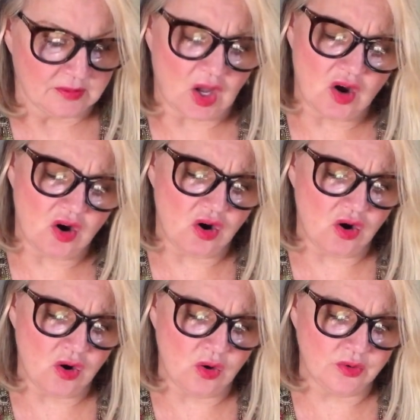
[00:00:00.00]

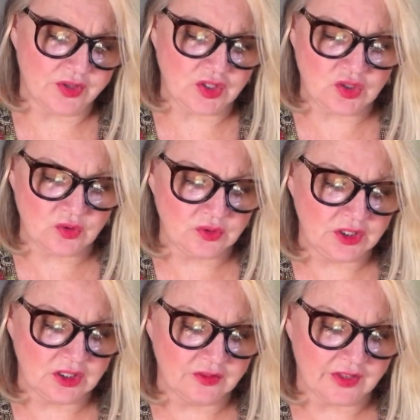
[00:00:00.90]
Oh, the
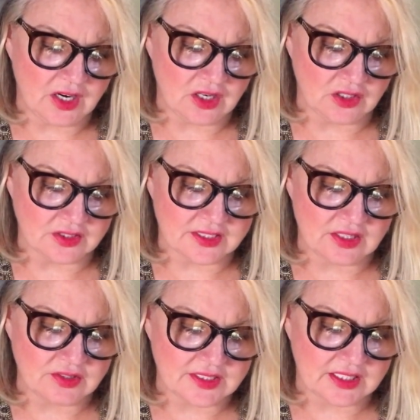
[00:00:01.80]
union of hearts.
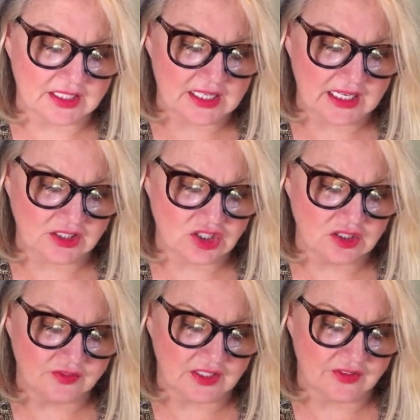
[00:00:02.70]
There is a connection
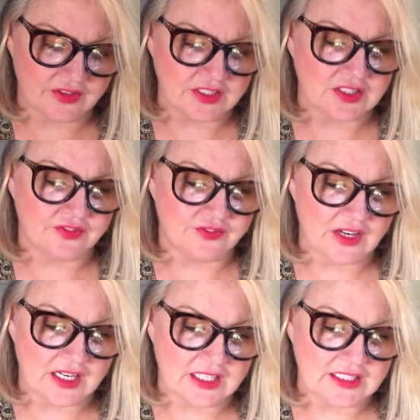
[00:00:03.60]
of love that
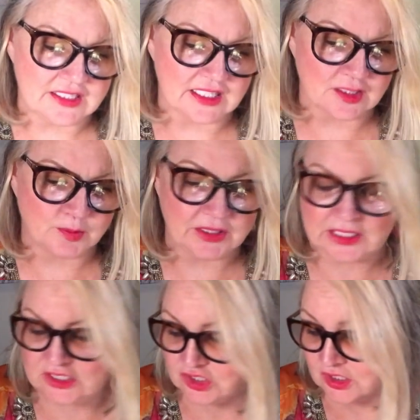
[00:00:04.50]
defies
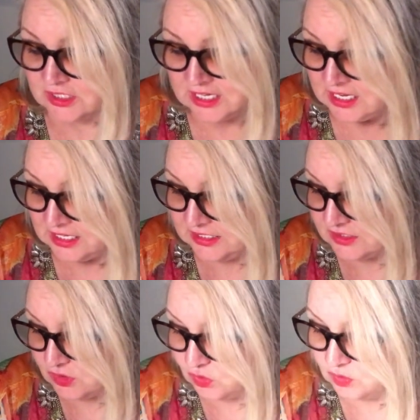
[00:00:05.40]
explanation.
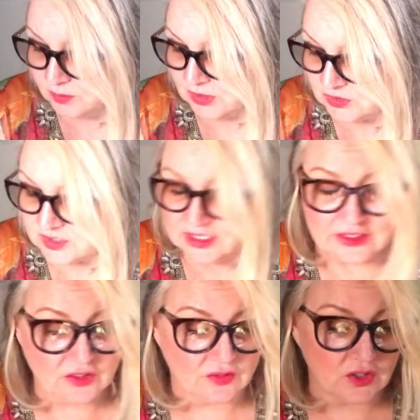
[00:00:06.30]
It's almost
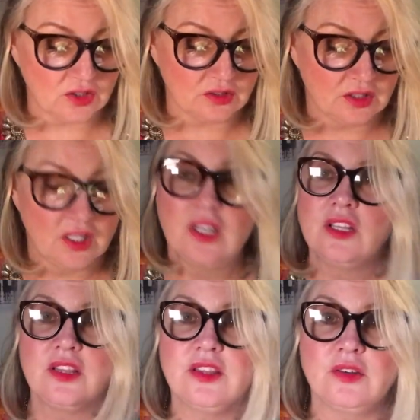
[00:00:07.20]
like you've got
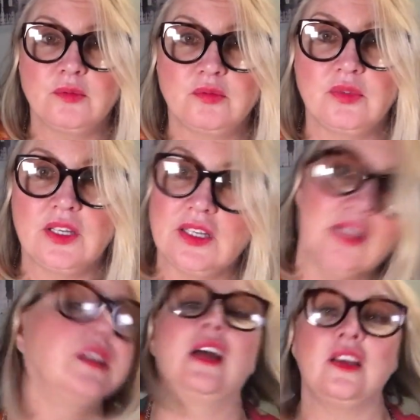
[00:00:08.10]

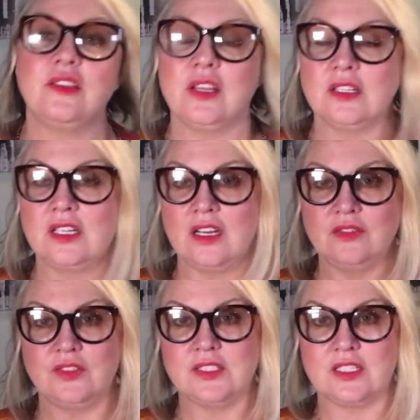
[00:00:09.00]
I think
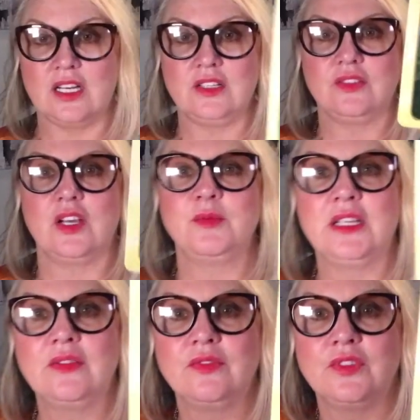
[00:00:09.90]
love is kind of
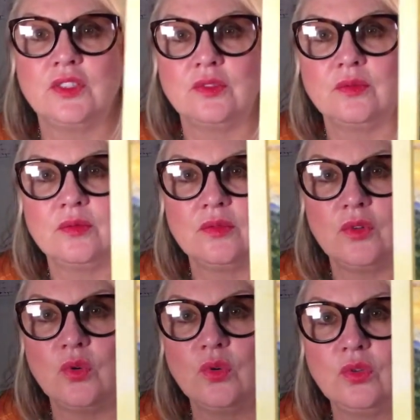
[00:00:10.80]
coming in for
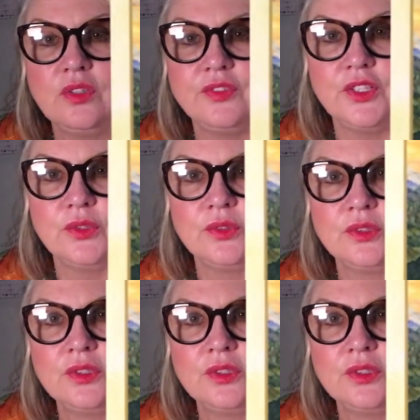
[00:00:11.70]
all of you.